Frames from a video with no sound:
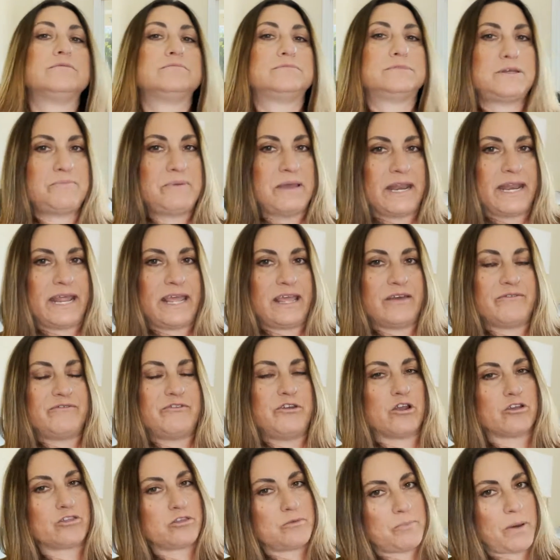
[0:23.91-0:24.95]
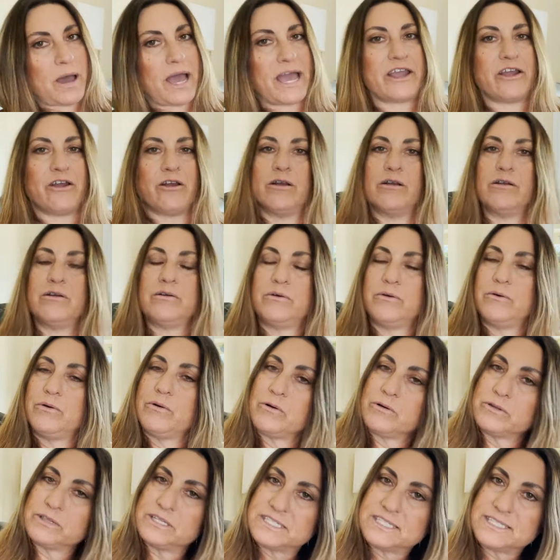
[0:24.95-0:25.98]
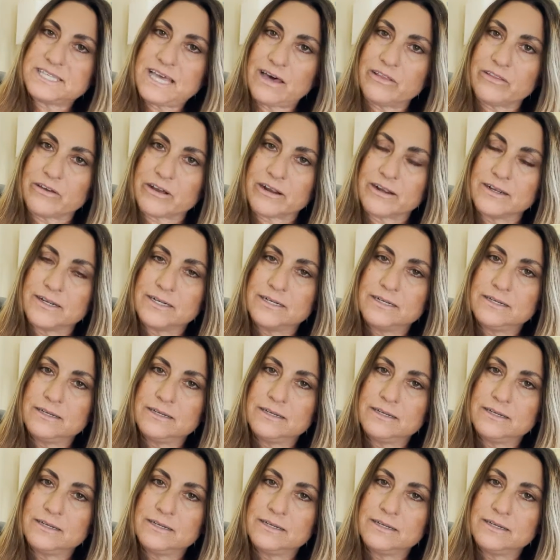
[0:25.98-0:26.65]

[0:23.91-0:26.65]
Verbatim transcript: depending if you're the buyer or the seller.